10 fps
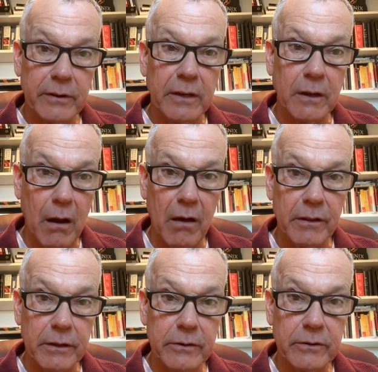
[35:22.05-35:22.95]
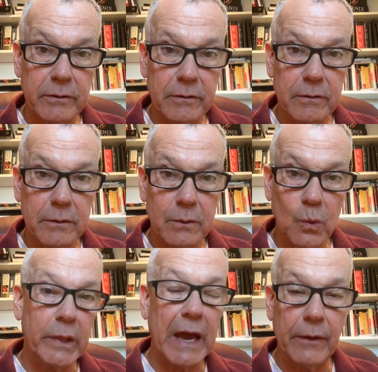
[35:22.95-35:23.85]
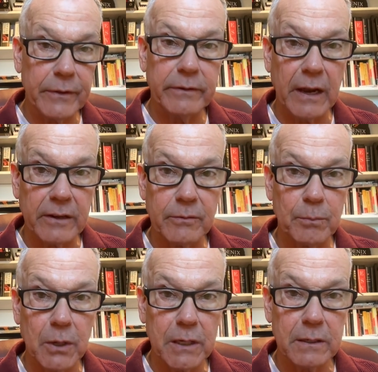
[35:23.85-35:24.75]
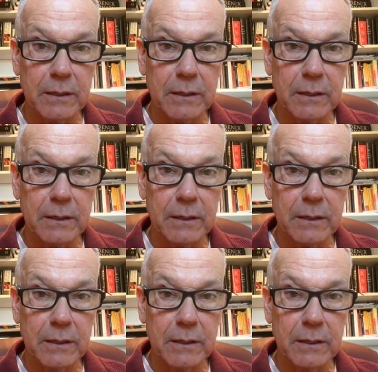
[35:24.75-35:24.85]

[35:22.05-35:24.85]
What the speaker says: in college without the textbook.